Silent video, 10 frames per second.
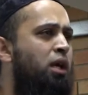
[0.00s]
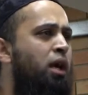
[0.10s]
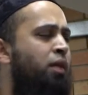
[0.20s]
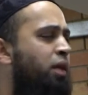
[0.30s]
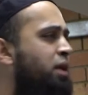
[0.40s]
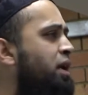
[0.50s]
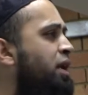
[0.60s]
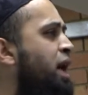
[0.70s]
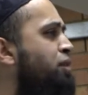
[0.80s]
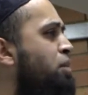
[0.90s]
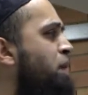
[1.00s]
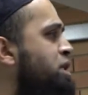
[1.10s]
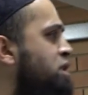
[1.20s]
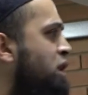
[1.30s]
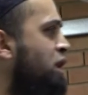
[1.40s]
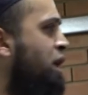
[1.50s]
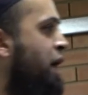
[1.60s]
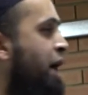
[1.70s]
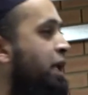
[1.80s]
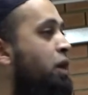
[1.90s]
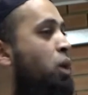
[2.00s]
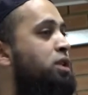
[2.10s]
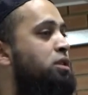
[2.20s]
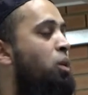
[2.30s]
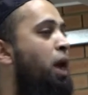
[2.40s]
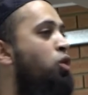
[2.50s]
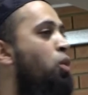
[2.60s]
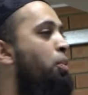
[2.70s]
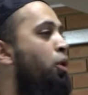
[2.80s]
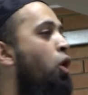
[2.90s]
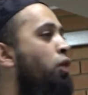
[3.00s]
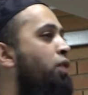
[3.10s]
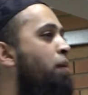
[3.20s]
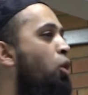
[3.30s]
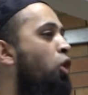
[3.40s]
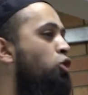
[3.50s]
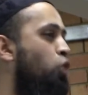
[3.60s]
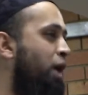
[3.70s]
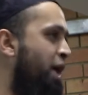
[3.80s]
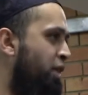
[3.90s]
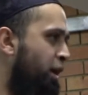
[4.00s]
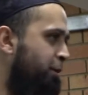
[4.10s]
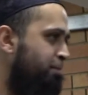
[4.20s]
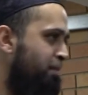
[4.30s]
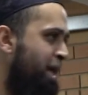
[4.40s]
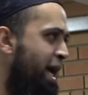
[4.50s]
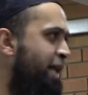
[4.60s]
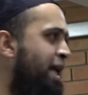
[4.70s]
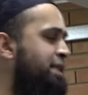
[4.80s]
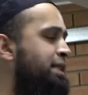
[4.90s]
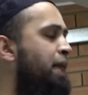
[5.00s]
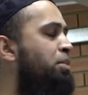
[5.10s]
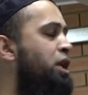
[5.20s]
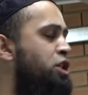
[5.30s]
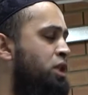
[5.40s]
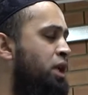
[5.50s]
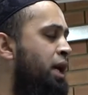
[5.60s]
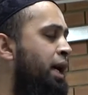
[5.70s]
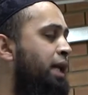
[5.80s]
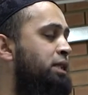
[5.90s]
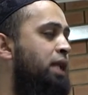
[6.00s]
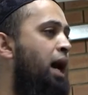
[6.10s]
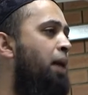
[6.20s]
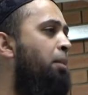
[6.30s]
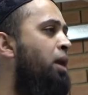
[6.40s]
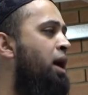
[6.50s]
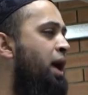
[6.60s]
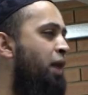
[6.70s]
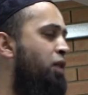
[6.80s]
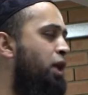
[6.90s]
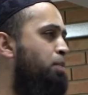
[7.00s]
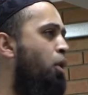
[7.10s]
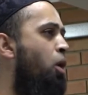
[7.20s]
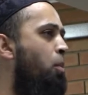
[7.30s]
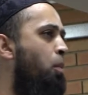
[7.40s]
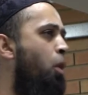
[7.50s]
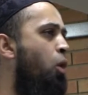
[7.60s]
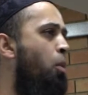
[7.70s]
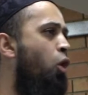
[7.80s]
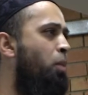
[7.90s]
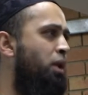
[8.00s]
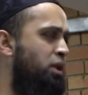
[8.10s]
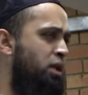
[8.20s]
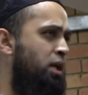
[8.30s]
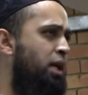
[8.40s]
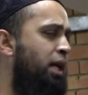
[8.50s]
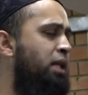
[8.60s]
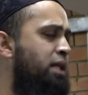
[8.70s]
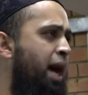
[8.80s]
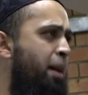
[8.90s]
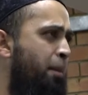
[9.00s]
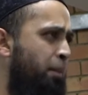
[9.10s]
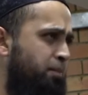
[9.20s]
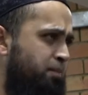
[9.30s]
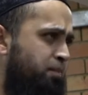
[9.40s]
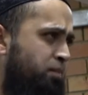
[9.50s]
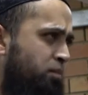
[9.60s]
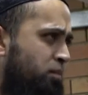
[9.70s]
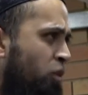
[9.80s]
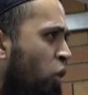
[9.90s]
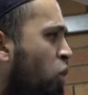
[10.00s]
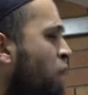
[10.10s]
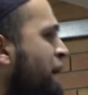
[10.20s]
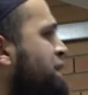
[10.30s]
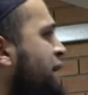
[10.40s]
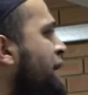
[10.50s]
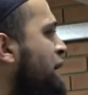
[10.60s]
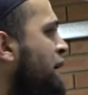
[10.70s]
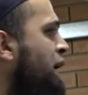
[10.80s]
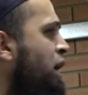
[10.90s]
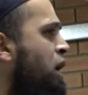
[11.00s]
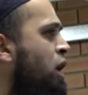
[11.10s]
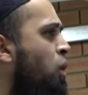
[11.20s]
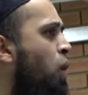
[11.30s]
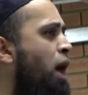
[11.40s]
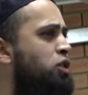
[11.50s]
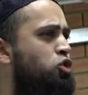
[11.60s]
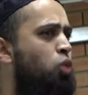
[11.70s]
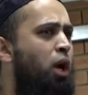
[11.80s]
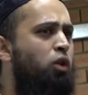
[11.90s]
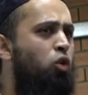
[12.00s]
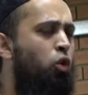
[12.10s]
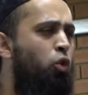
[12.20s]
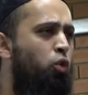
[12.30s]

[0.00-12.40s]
they didn't have a masjid. And he was the one who brought them all together and established Islam at that moment in time. Who exactly was Tuan Guru?